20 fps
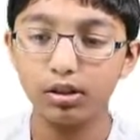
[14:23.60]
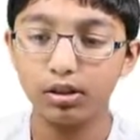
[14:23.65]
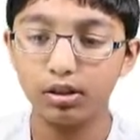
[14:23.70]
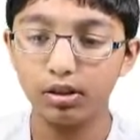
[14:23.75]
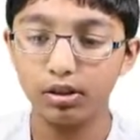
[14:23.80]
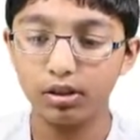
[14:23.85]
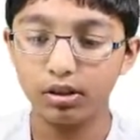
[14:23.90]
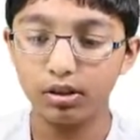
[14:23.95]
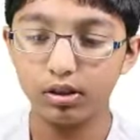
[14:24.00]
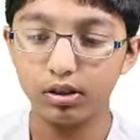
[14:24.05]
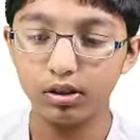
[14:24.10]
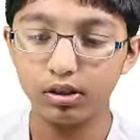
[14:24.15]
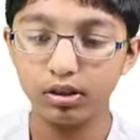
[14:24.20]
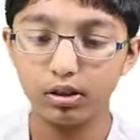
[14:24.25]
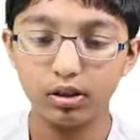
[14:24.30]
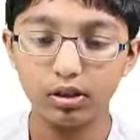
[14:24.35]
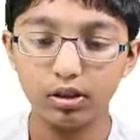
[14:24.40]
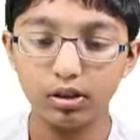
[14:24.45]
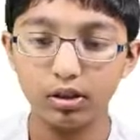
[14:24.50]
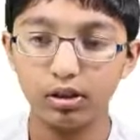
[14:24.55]

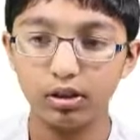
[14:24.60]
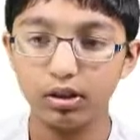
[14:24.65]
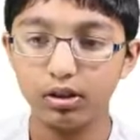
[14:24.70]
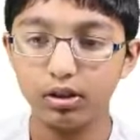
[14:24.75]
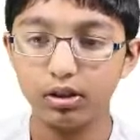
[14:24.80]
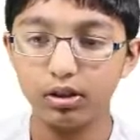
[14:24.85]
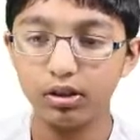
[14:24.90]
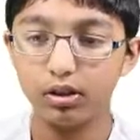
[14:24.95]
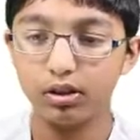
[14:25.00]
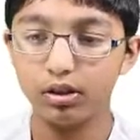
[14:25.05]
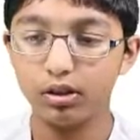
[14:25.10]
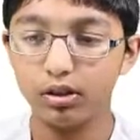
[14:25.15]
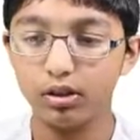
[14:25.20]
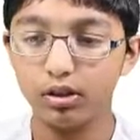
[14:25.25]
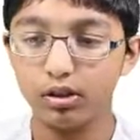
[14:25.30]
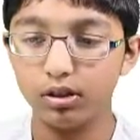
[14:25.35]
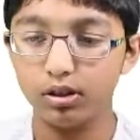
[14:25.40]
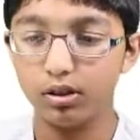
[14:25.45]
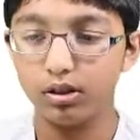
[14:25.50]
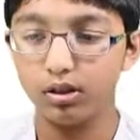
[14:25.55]

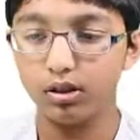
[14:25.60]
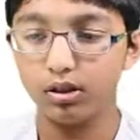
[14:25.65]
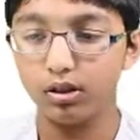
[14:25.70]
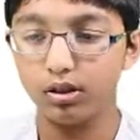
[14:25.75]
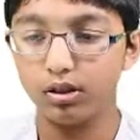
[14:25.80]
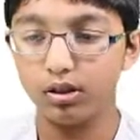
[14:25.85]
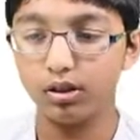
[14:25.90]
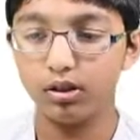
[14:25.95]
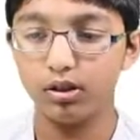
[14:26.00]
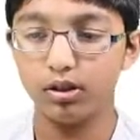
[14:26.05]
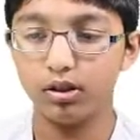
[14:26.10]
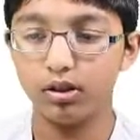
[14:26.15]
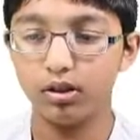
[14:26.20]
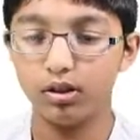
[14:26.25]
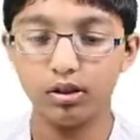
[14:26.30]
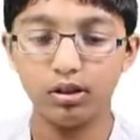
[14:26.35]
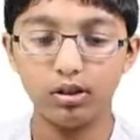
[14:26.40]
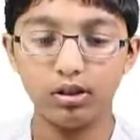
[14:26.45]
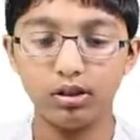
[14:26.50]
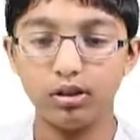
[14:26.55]

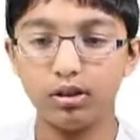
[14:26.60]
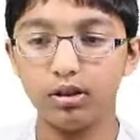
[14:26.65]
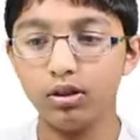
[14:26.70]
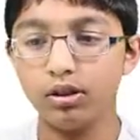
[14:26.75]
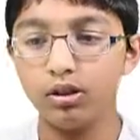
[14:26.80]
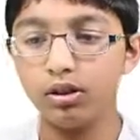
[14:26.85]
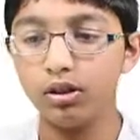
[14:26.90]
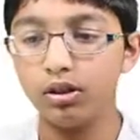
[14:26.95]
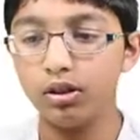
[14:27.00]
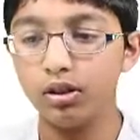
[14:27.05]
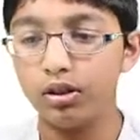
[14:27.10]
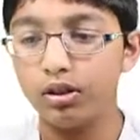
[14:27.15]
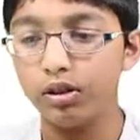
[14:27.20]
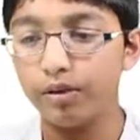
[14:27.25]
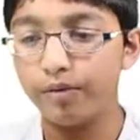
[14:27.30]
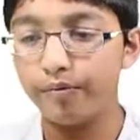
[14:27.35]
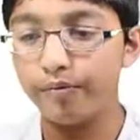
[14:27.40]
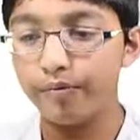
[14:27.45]
(silence)